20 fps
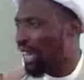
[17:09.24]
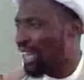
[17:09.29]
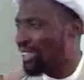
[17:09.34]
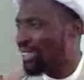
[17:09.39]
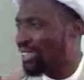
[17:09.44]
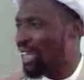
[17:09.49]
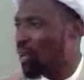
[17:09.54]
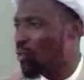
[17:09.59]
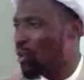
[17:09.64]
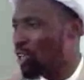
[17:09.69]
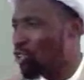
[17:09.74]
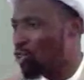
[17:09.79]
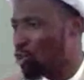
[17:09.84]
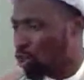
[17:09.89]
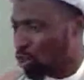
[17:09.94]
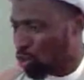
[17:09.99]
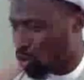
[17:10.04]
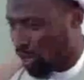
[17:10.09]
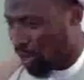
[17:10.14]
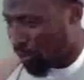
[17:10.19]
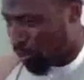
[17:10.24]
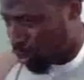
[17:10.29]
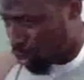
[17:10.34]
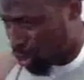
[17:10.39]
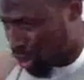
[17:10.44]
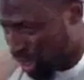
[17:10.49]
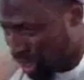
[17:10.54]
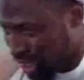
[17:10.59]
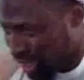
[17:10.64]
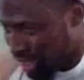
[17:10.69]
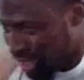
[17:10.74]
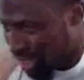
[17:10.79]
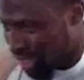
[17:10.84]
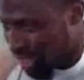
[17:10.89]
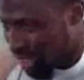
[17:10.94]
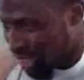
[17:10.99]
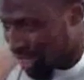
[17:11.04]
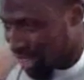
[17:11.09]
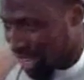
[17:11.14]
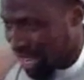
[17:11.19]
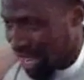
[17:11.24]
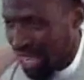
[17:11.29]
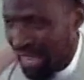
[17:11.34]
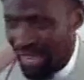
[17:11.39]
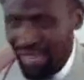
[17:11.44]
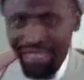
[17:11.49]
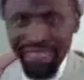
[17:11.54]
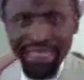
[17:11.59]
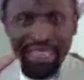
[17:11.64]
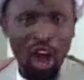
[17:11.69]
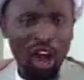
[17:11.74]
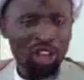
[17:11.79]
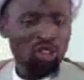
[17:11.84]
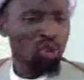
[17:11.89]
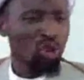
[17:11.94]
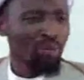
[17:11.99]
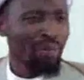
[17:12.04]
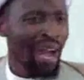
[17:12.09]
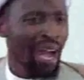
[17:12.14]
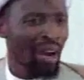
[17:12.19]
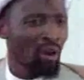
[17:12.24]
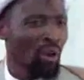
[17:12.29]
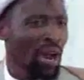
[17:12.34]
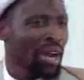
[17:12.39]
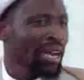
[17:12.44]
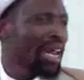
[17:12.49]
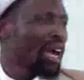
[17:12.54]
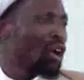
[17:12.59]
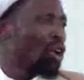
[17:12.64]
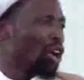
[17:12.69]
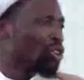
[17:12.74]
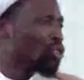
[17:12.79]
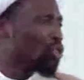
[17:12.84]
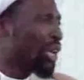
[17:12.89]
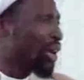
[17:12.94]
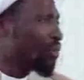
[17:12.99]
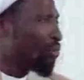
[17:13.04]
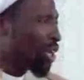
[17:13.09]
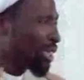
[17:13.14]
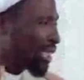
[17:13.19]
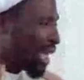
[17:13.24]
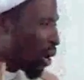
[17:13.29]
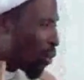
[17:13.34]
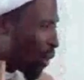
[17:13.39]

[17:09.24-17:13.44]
dress they wear to go to the mosque. Not women, when they go to the mosque, they